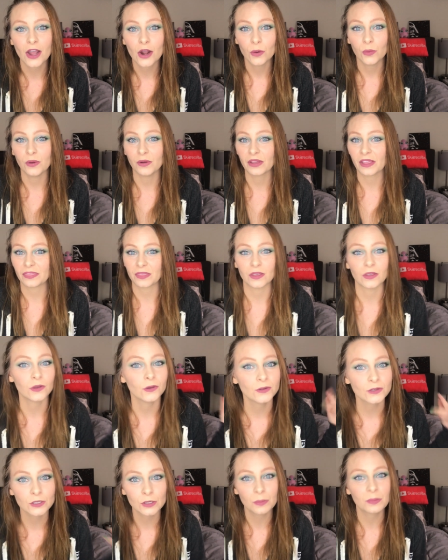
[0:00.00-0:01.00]
We'll get the
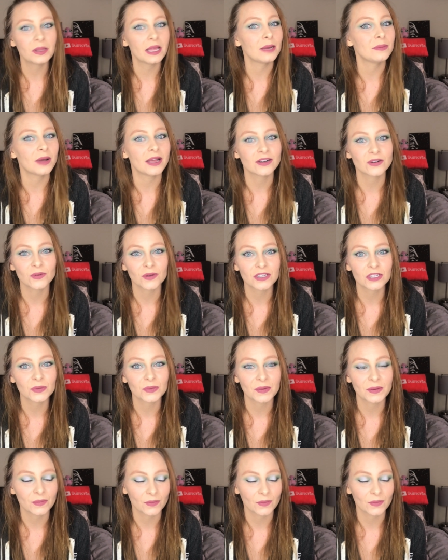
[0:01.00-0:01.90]
YouTube play button once we,